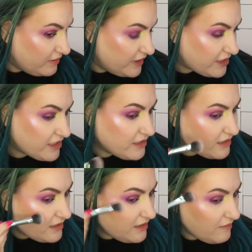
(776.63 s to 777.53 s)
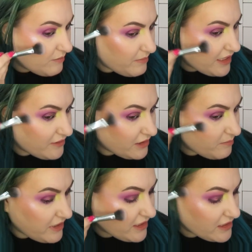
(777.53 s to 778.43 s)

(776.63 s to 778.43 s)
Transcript: this is even better than the pink